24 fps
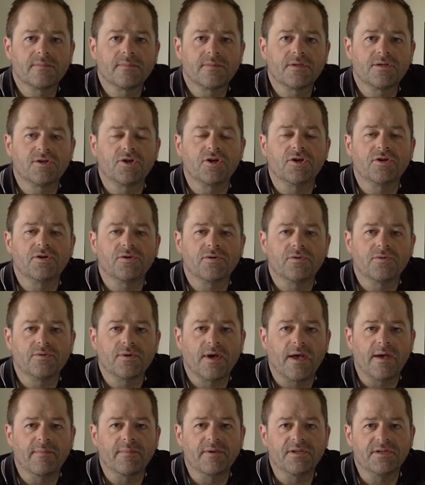
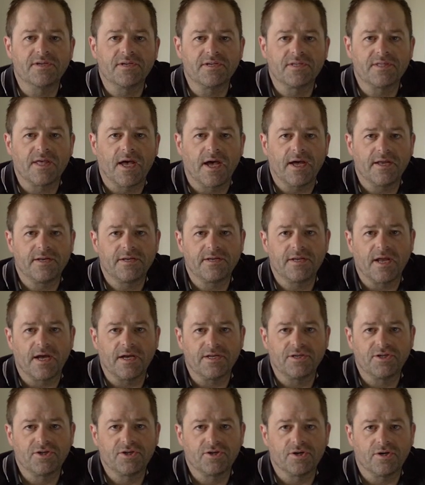studio images that I'd,
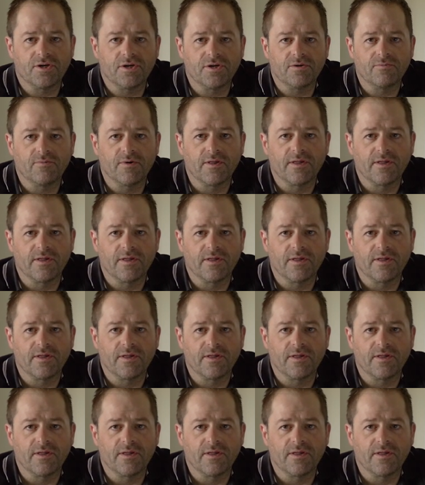I'd shot